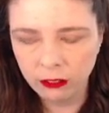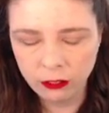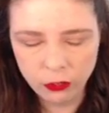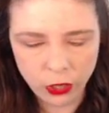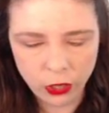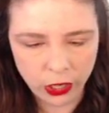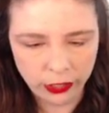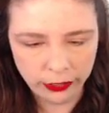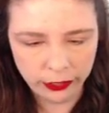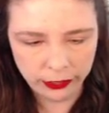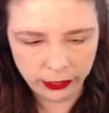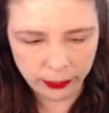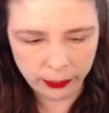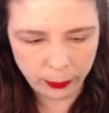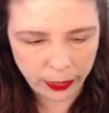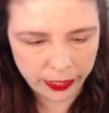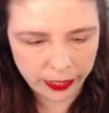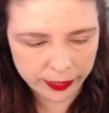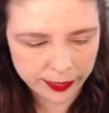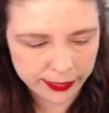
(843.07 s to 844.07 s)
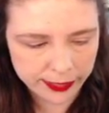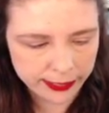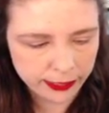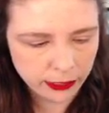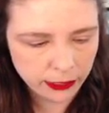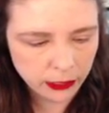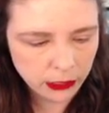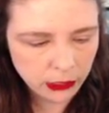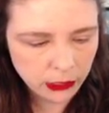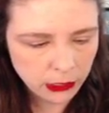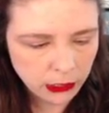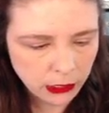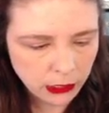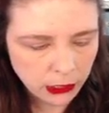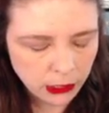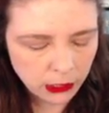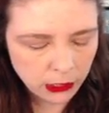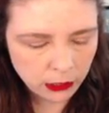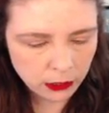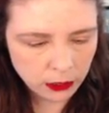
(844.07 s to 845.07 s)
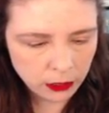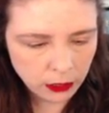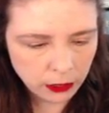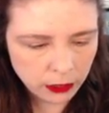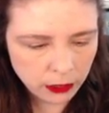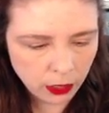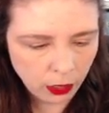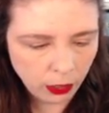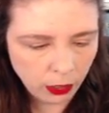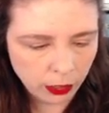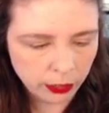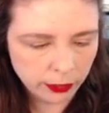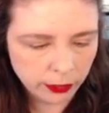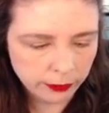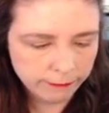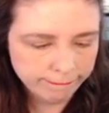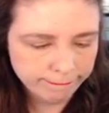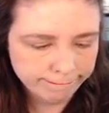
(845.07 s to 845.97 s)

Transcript: trying to get past it. It's hard.